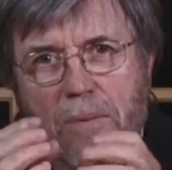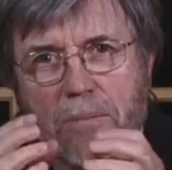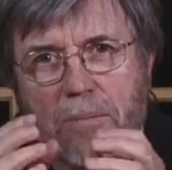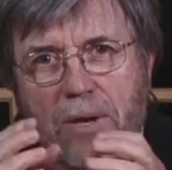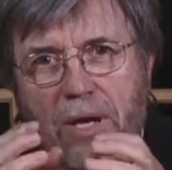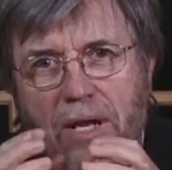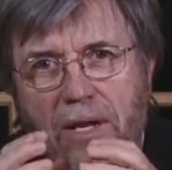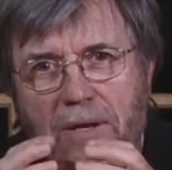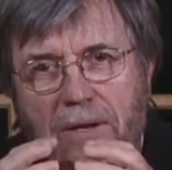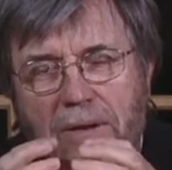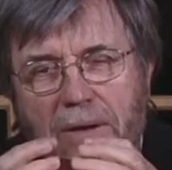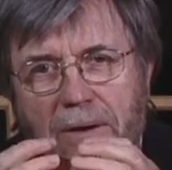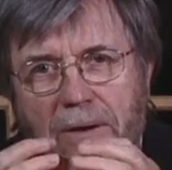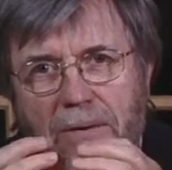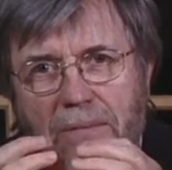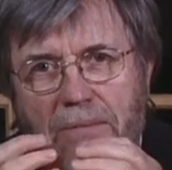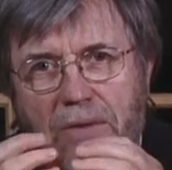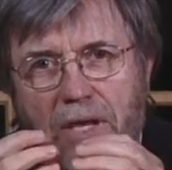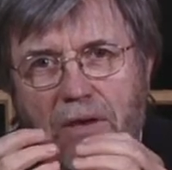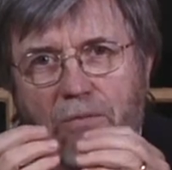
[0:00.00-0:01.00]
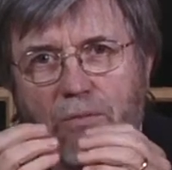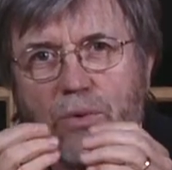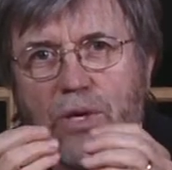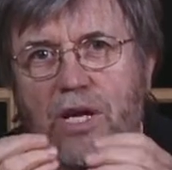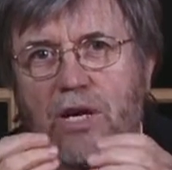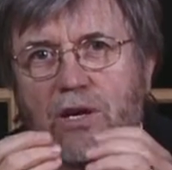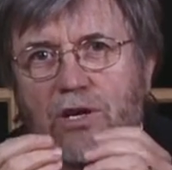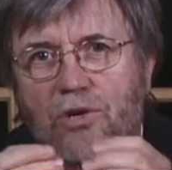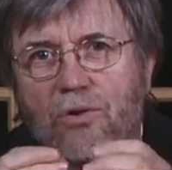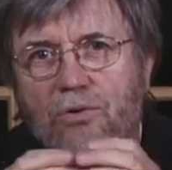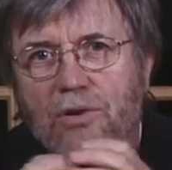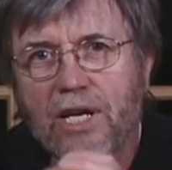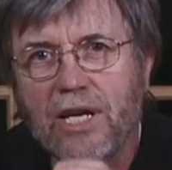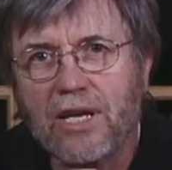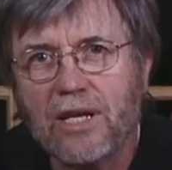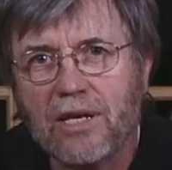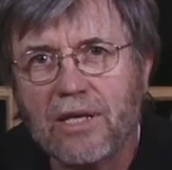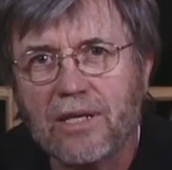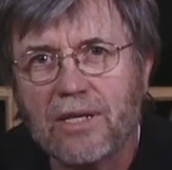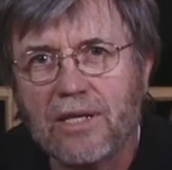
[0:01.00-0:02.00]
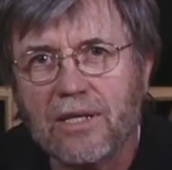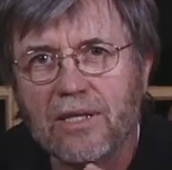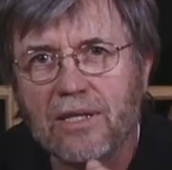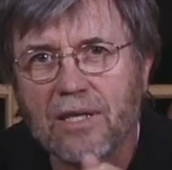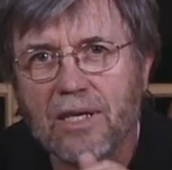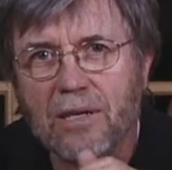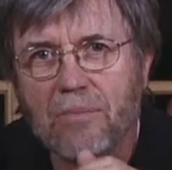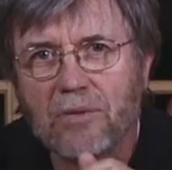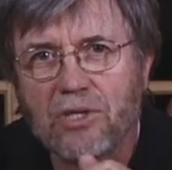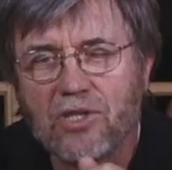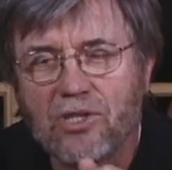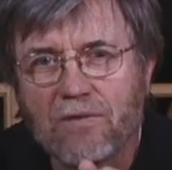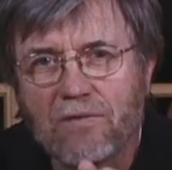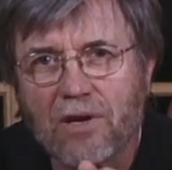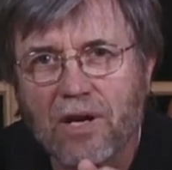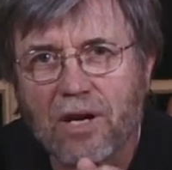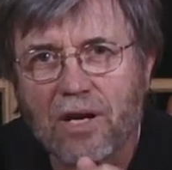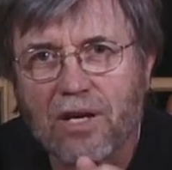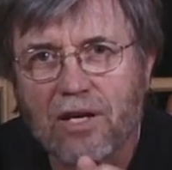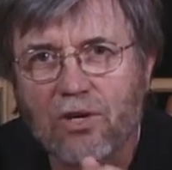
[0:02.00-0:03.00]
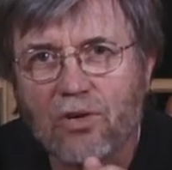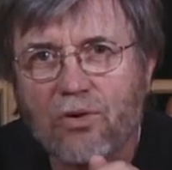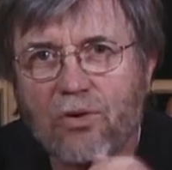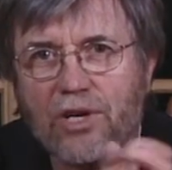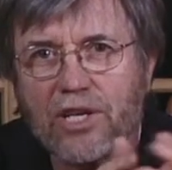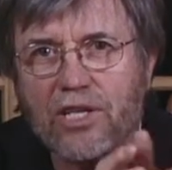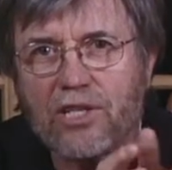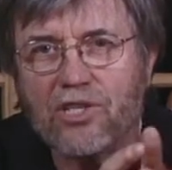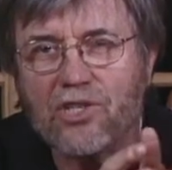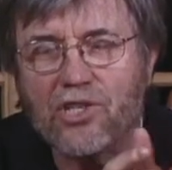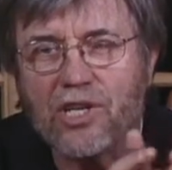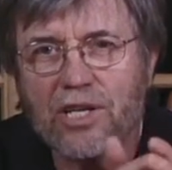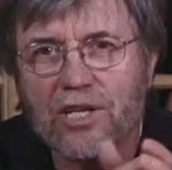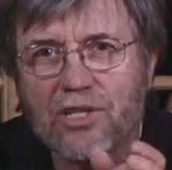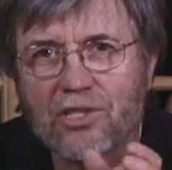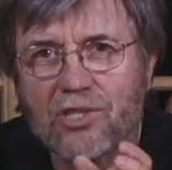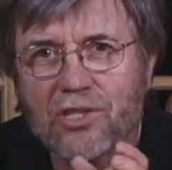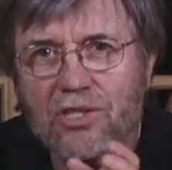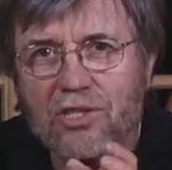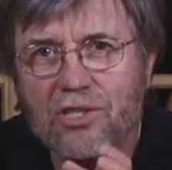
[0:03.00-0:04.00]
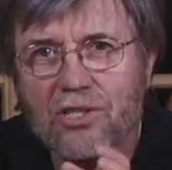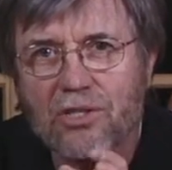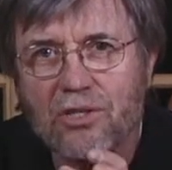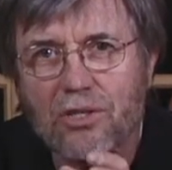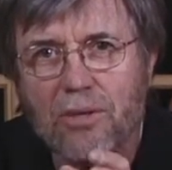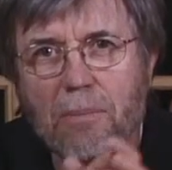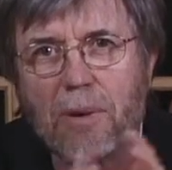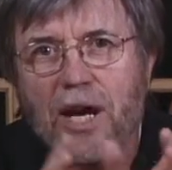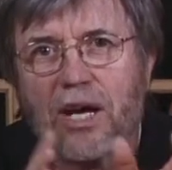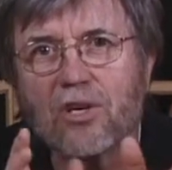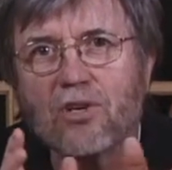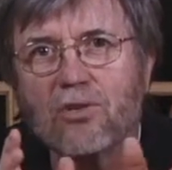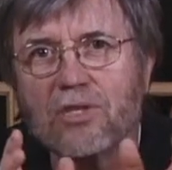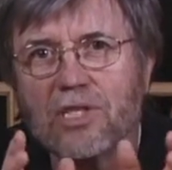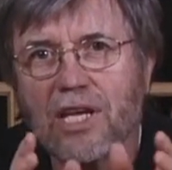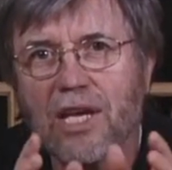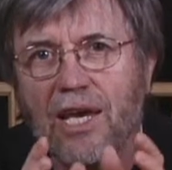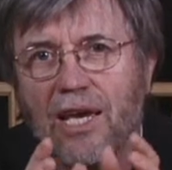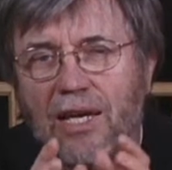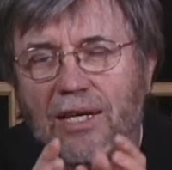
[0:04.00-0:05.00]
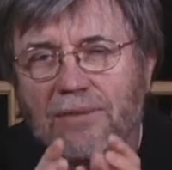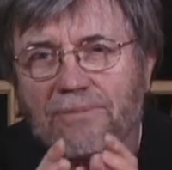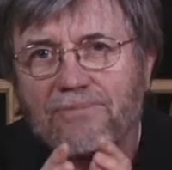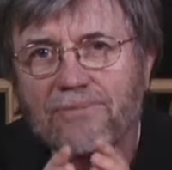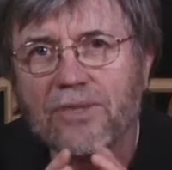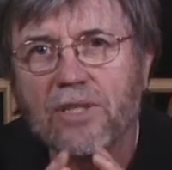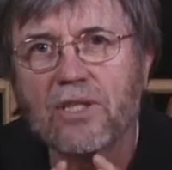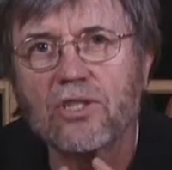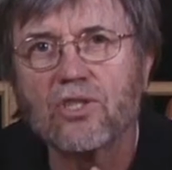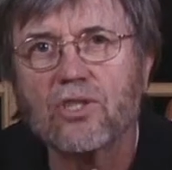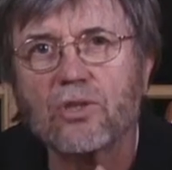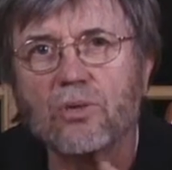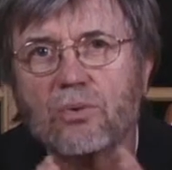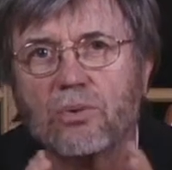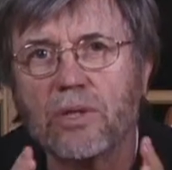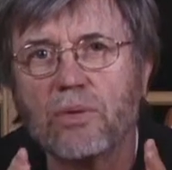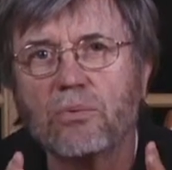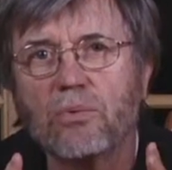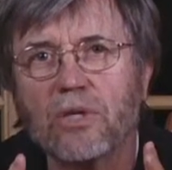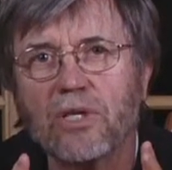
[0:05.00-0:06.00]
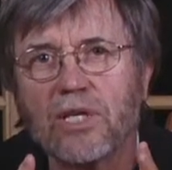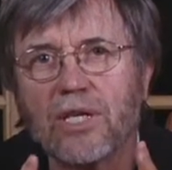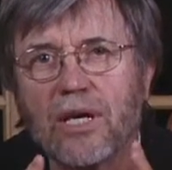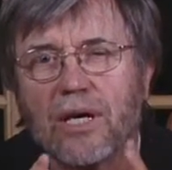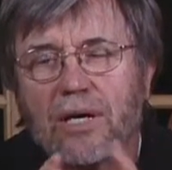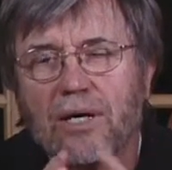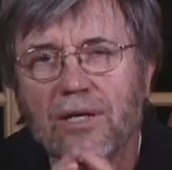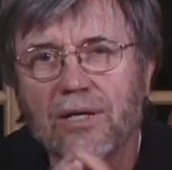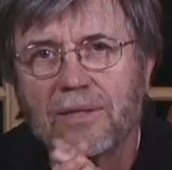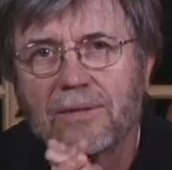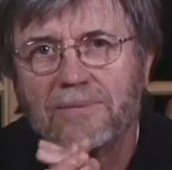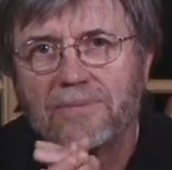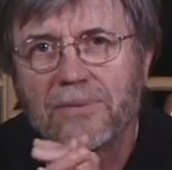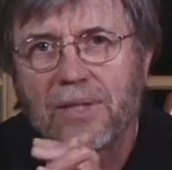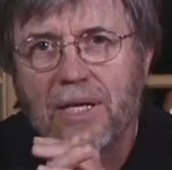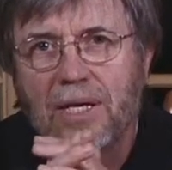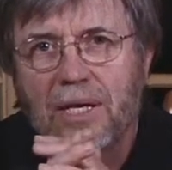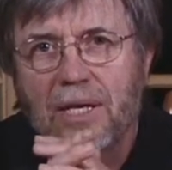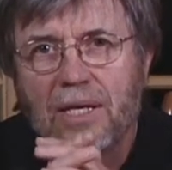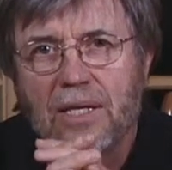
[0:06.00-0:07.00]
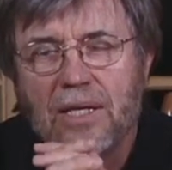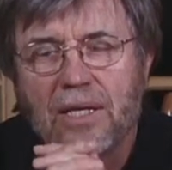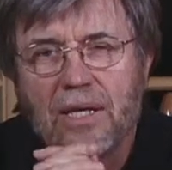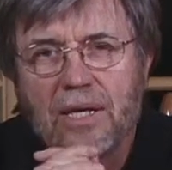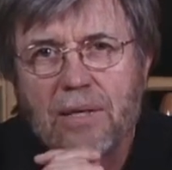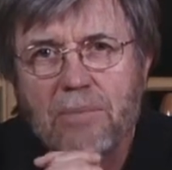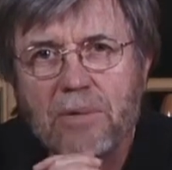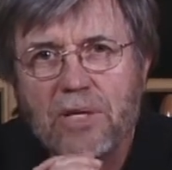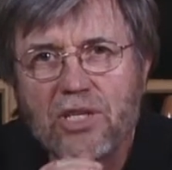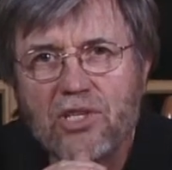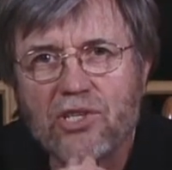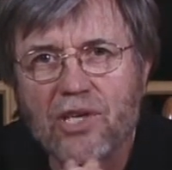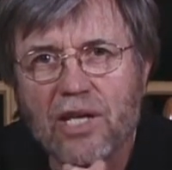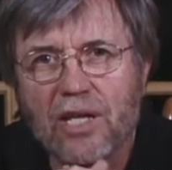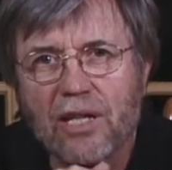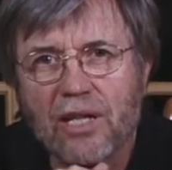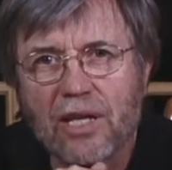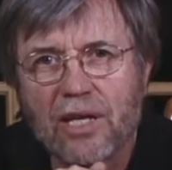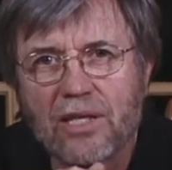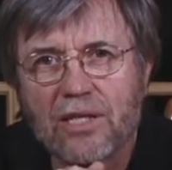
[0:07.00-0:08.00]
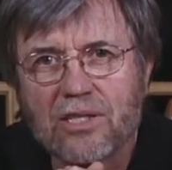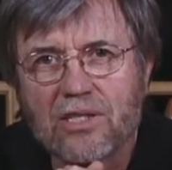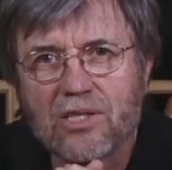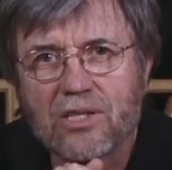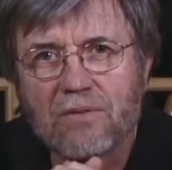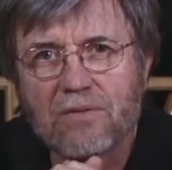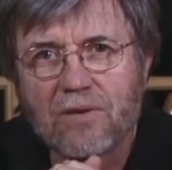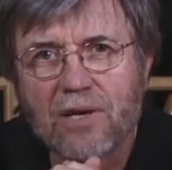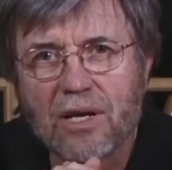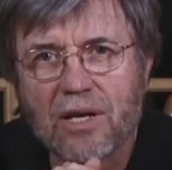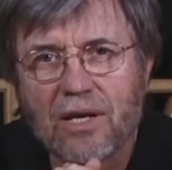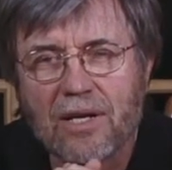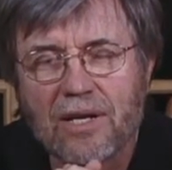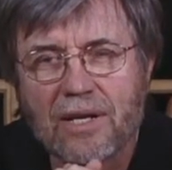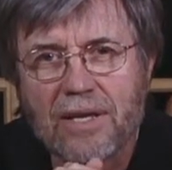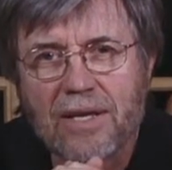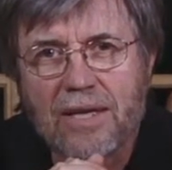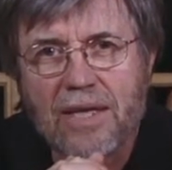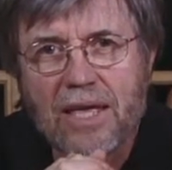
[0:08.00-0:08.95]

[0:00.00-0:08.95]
But if we are created in the image of God, according to Genesis, imago Dei is who we really are, the image and likeness of God.